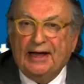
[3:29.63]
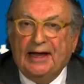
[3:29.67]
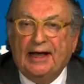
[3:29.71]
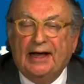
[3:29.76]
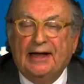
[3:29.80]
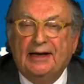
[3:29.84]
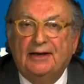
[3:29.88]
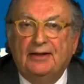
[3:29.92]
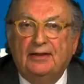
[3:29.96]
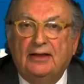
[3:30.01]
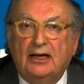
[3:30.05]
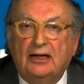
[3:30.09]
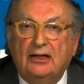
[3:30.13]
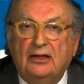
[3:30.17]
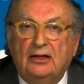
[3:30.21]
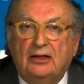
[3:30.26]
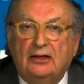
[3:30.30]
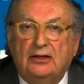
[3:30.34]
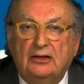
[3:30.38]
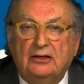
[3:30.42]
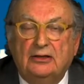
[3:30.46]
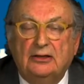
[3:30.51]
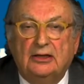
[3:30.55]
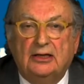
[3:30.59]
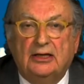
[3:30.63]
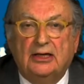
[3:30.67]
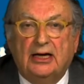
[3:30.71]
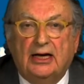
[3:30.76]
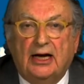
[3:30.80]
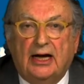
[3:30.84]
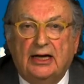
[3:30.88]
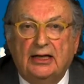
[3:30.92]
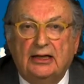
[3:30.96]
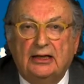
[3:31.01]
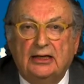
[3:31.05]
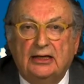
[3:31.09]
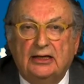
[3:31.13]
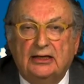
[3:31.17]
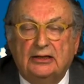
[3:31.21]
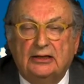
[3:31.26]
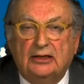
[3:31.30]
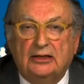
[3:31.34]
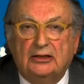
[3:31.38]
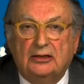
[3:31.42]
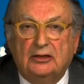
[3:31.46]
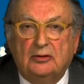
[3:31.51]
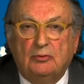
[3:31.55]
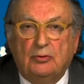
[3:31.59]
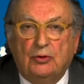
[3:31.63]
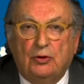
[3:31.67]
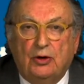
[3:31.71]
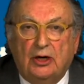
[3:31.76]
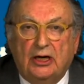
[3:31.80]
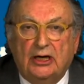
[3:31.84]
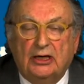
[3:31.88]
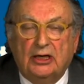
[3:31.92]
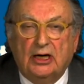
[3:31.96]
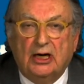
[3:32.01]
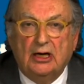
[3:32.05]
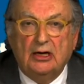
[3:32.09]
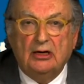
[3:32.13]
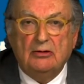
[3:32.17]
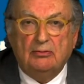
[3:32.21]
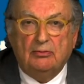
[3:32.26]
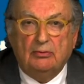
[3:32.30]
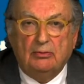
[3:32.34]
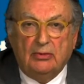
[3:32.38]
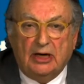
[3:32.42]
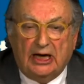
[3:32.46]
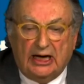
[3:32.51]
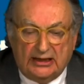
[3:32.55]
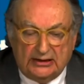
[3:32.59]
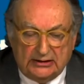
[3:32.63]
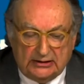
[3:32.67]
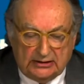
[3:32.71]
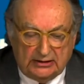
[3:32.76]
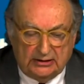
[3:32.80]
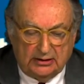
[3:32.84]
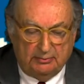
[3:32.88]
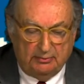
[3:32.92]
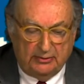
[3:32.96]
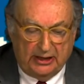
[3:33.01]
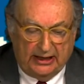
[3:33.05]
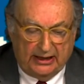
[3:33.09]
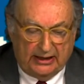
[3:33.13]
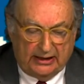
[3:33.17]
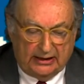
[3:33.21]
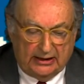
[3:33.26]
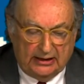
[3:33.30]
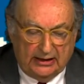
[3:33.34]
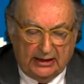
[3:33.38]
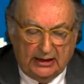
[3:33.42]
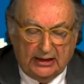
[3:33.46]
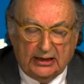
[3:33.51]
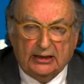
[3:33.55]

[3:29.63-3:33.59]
And then, thirdly, I think that the board must make